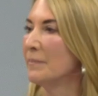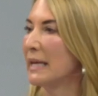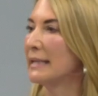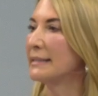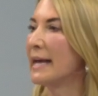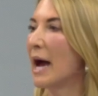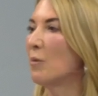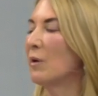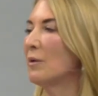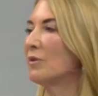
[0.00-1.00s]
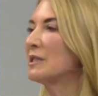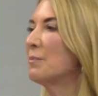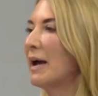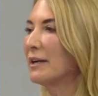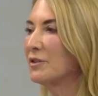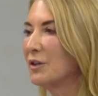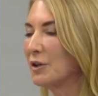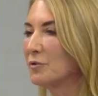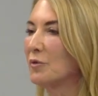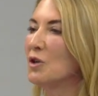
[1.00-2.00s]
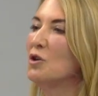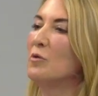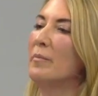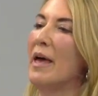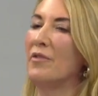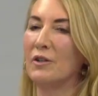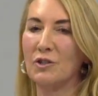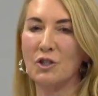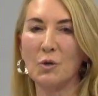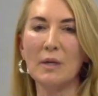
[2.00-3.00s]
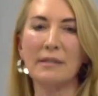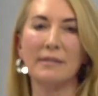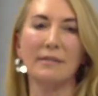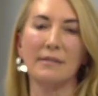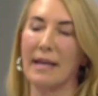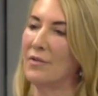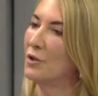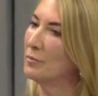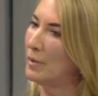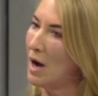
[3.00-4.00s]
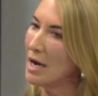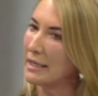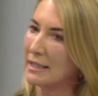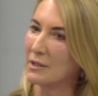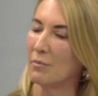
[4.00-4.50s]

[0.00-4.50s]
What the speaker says: It's how we respect their room and their choices and their bodies